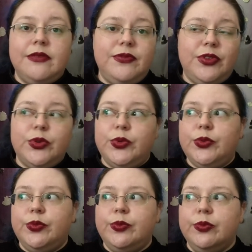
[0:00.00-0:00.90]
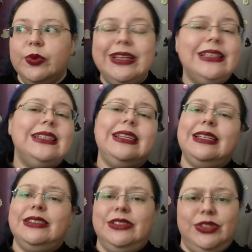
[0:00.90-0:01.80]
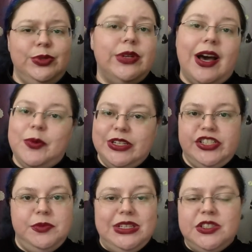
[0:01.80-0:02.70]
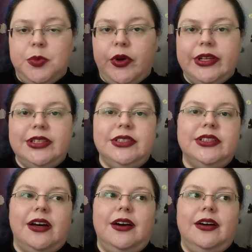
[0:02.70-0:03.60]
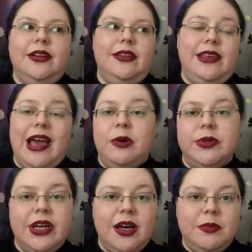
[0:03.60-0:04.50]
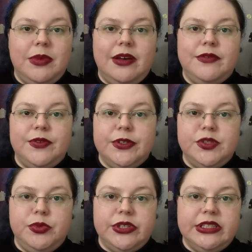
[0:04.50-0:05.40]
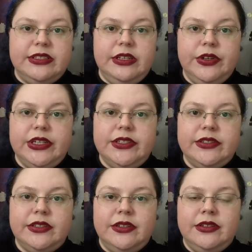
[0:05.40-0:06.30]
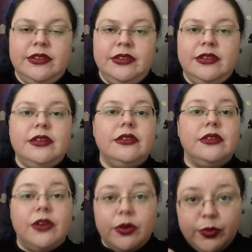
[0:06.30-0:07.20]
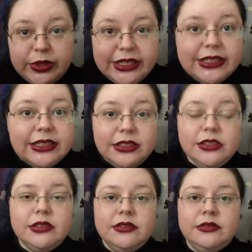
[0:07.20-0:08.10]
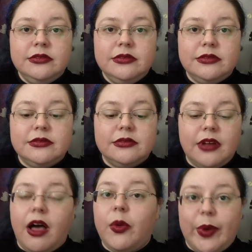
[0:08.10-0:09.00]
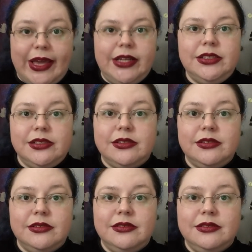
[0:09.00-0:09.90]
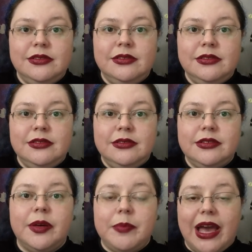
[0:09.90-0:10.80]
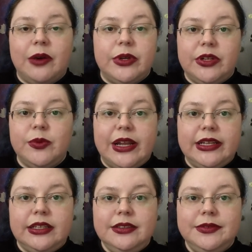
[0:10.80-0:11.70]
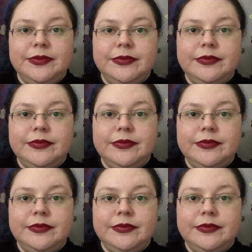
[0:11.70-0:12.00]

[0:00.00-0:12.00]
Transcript: If you really do not wish to be spoiled on the outcome of the first book in series, go read it. I'll wait. Come back when you're ready.